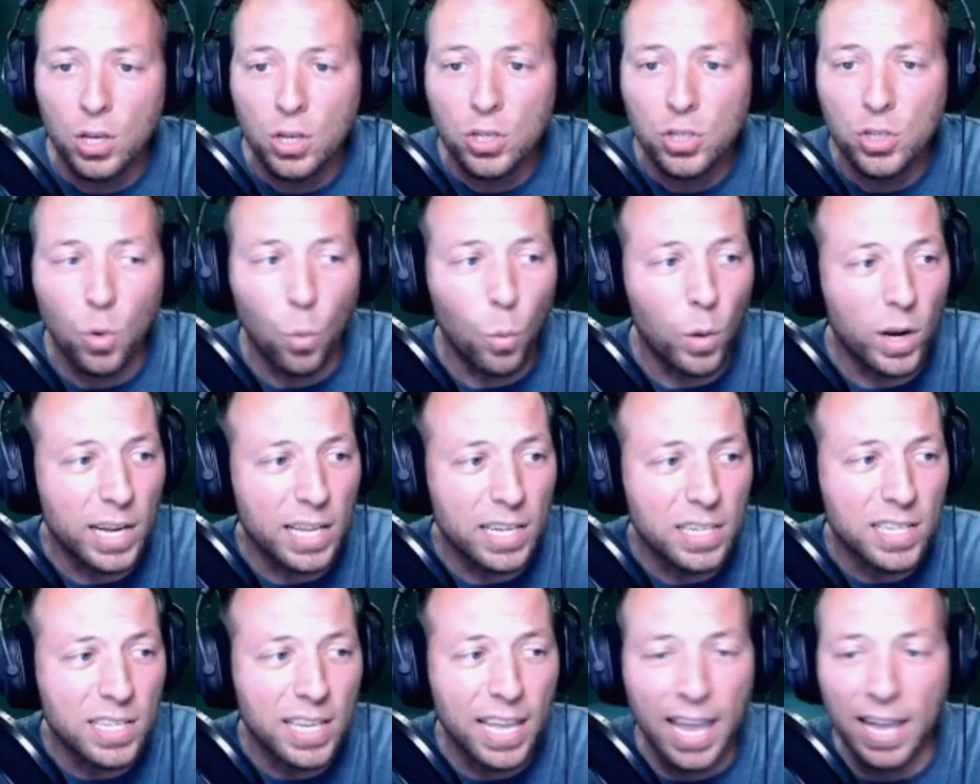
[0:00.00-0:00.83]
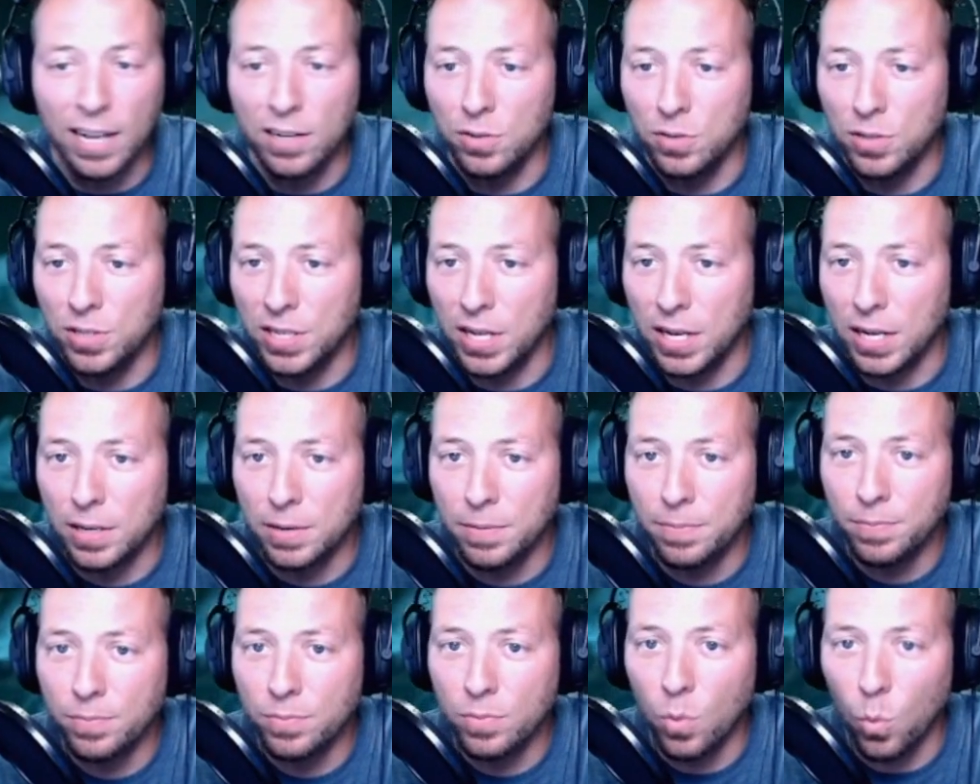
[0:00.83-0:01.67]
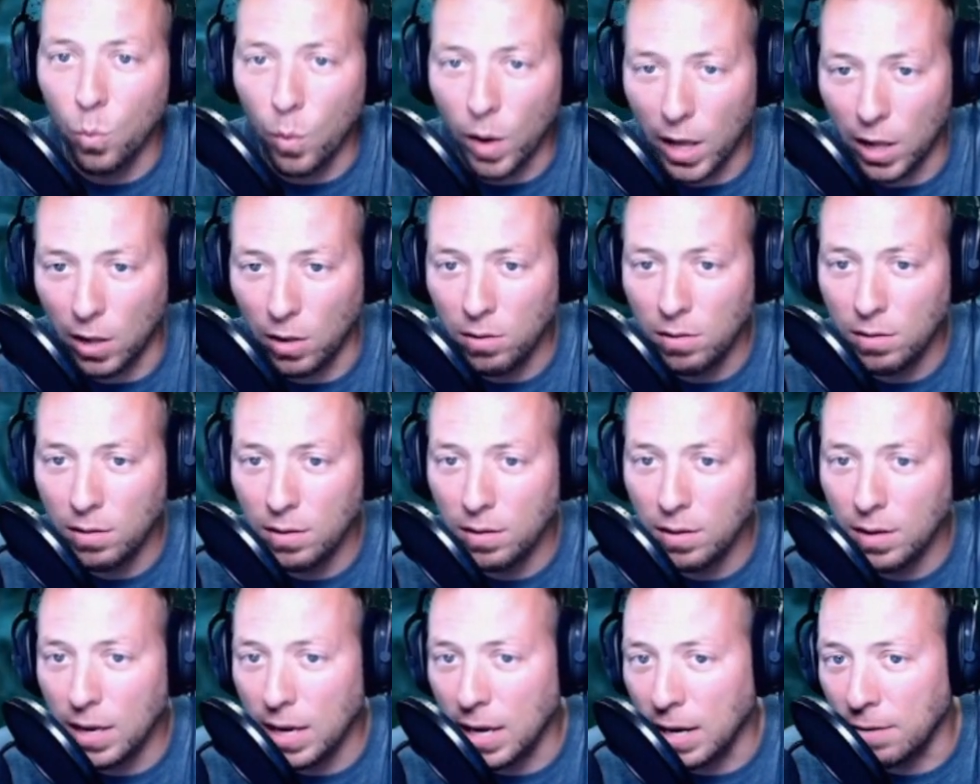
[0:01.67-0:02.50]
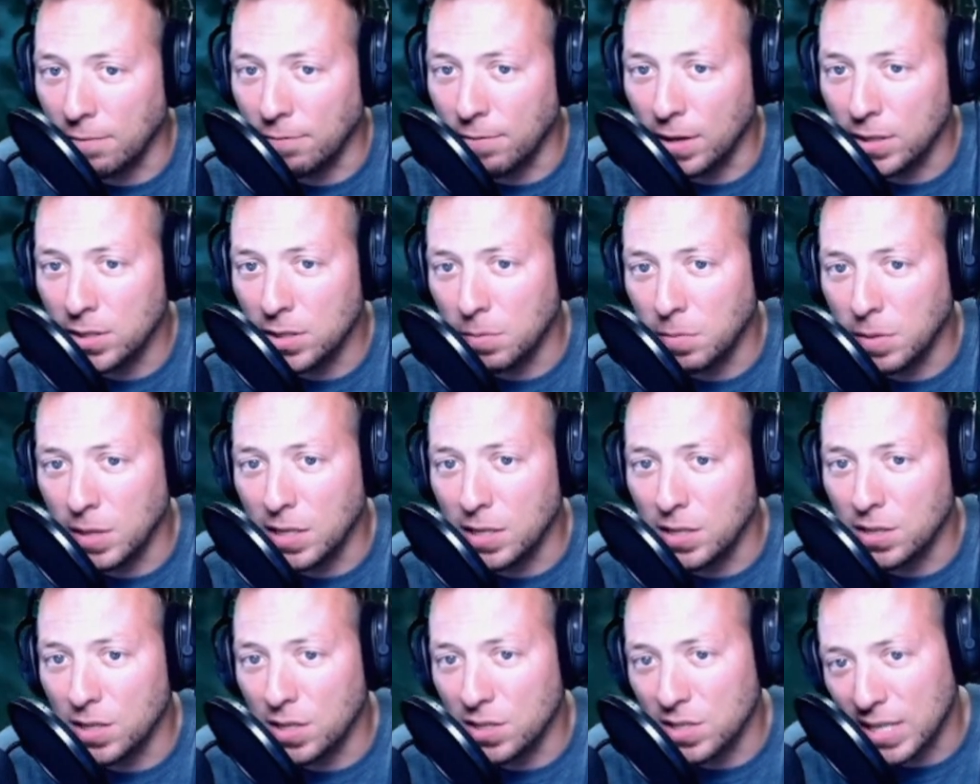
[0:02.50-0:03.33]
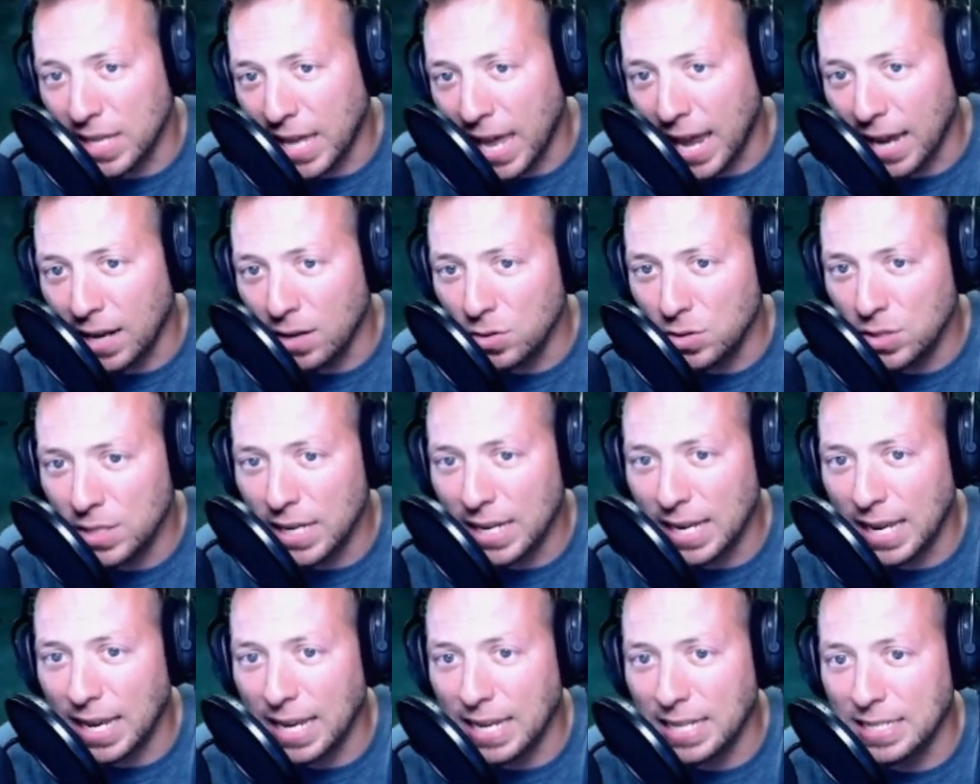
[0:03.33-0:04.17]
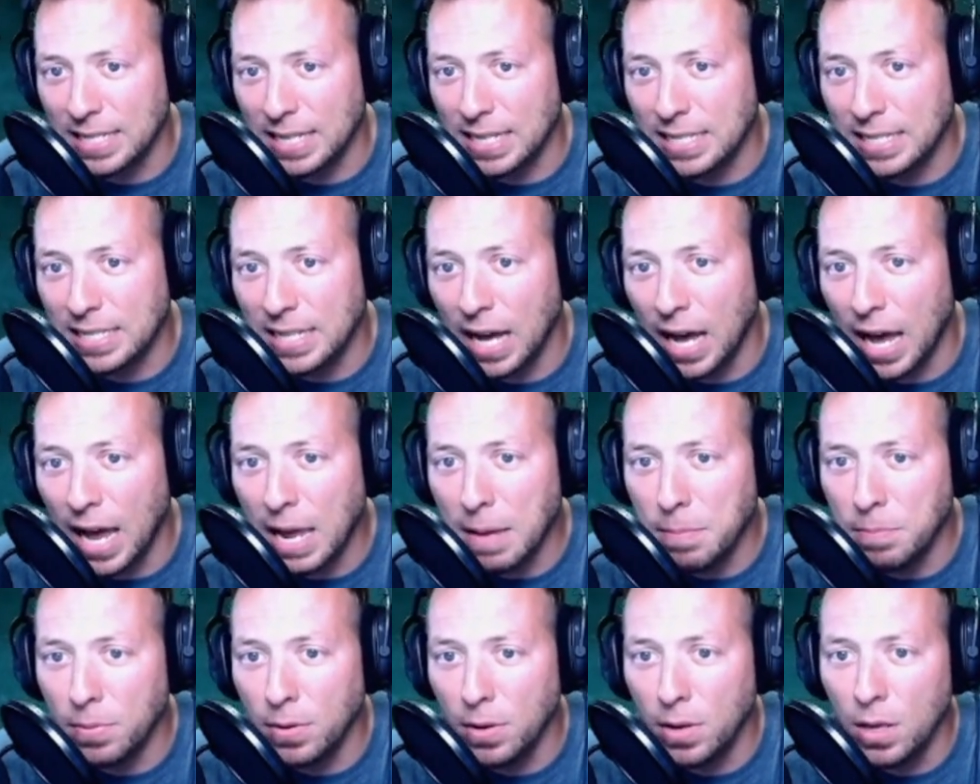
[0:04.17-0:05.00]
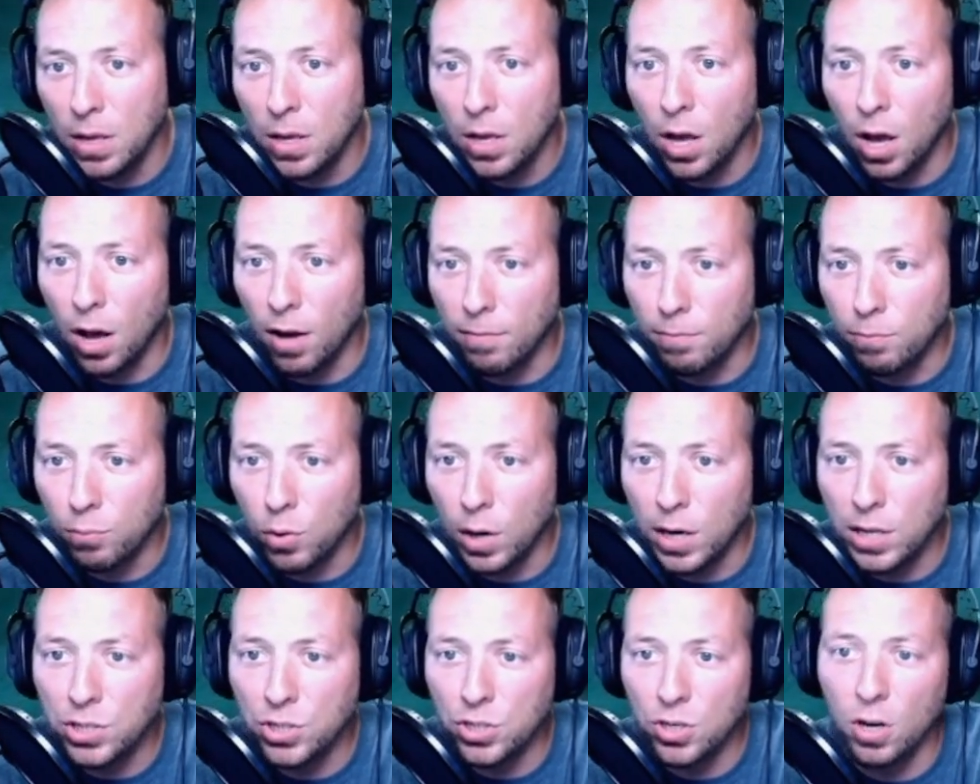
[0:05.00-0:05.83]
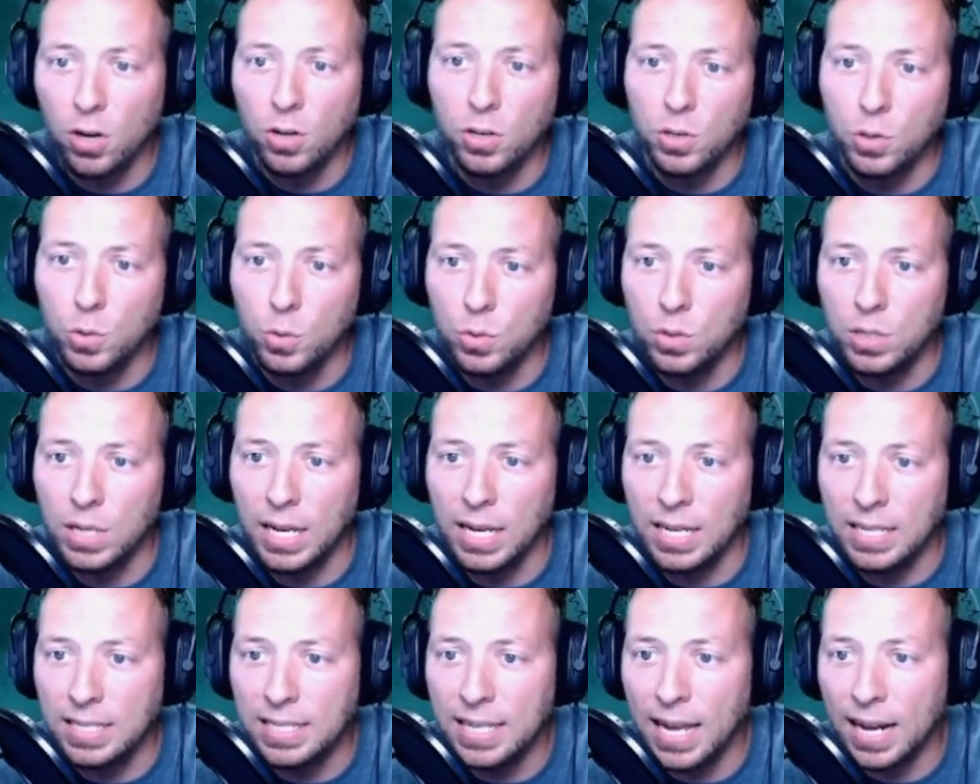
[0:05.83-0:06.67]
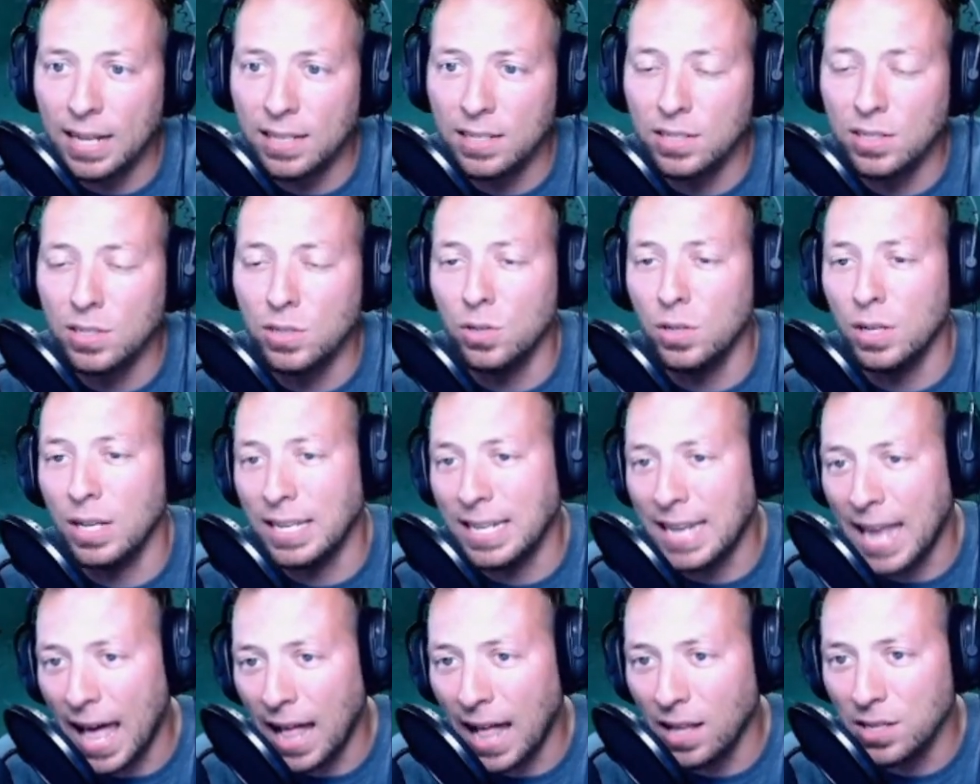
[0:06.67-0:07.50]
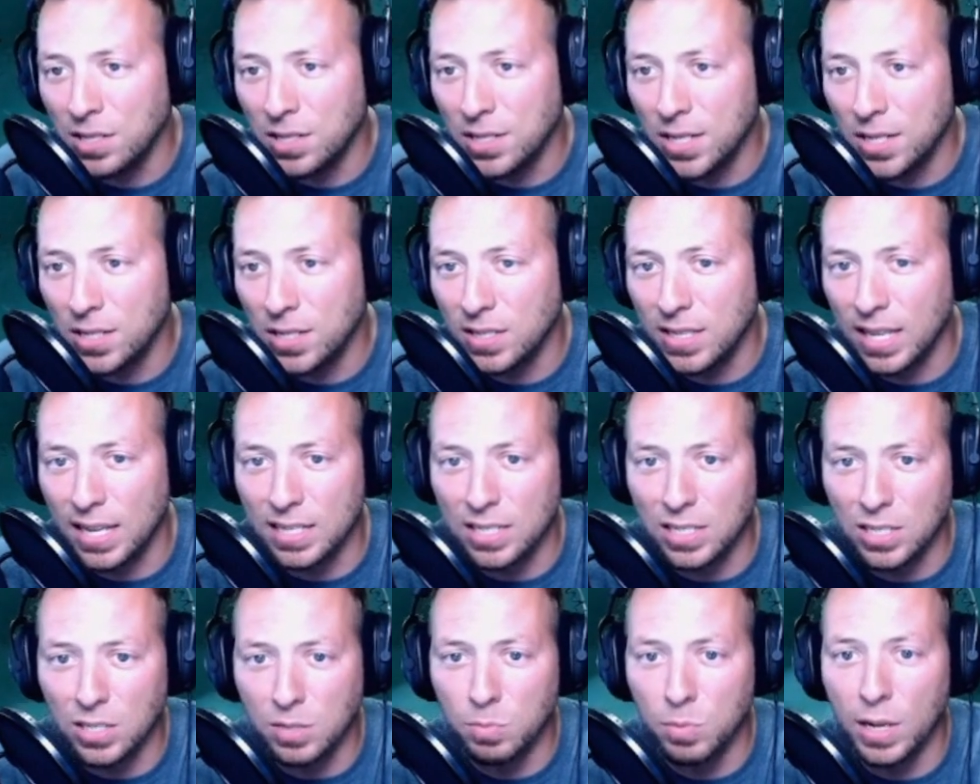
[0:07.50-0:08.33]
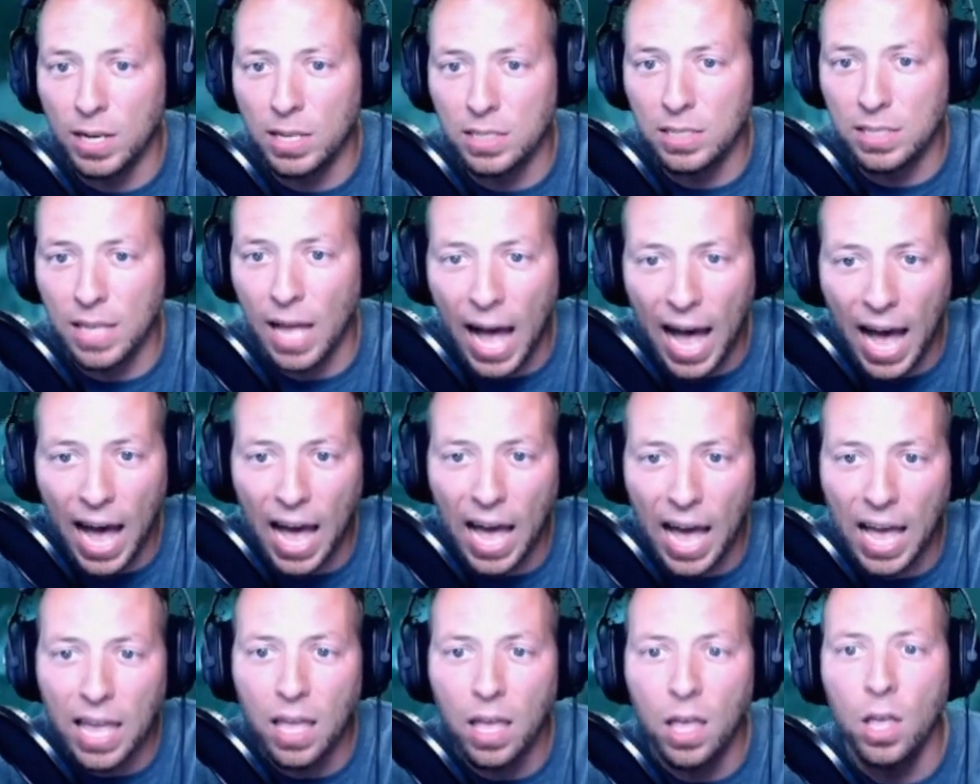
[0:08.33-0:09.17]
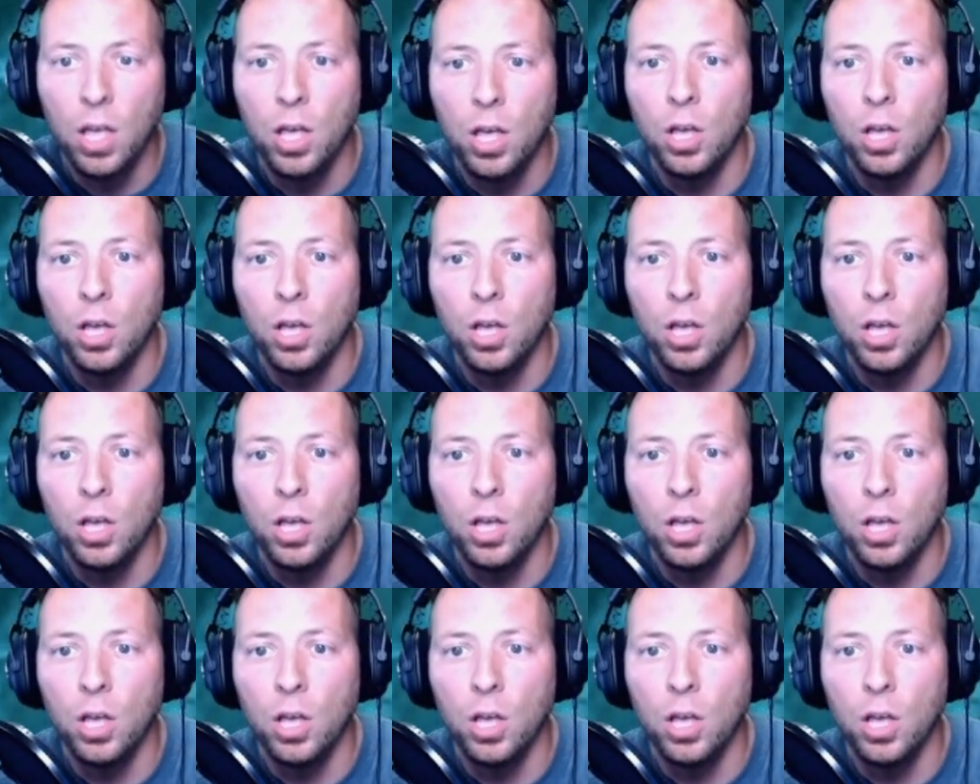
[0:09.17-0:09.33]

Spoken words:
So what is a candlestick? Well, Investopedia says a candlestick is a type of price chart used in technical analysis that displays the high,